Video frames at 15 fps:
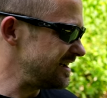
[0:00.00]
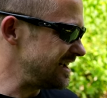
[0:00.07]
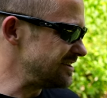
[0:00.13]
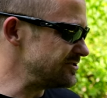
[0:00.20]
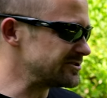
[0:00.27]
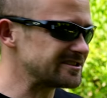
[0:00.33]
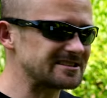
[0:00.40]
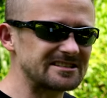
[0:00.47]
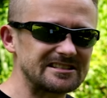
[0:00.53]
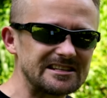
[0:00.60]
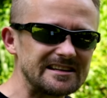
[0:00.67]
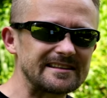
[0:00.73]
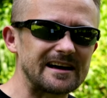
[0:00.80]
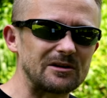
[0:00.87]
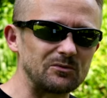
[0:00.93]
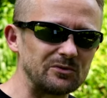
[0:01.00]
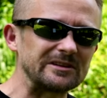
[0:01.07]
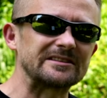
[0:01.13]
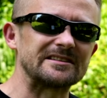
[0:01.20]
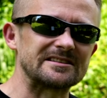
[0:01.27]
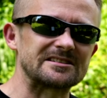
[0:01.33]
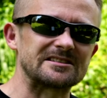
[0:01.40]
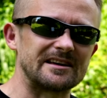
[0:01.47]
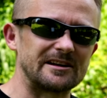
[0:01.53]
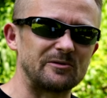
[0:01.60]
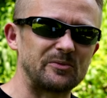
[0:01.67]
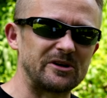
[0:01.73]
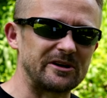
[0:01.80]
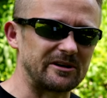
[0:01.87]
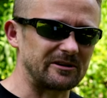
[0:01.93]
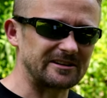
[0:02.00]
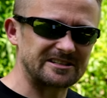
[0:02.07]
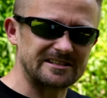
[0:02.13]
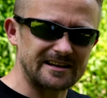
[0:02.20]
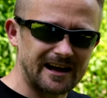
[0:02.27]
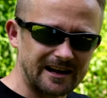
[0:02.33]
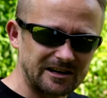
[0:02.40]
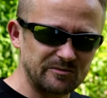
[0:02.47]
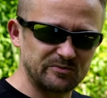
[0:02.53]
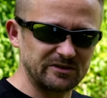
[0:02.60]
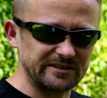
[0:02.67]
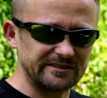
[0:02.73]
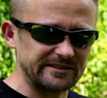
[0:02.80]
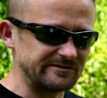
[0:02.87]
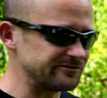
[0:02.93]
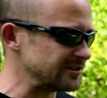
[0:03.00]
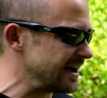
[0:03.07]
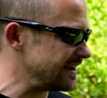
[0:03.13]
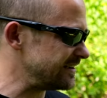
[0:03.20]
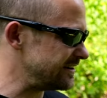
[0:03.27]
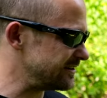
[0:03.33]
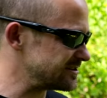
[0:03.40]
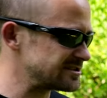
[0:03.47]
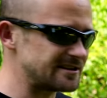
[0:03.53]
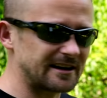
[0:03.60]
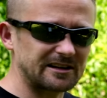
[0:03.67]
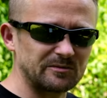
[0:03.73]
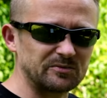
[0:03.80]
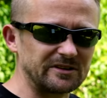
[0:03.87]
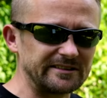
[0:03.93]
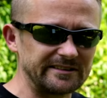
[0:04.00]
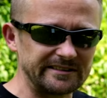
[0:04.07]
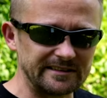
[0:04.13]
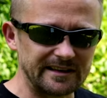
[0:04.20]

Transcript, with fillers: And you can see that with this setup here. It's not completely flat here, it's not completely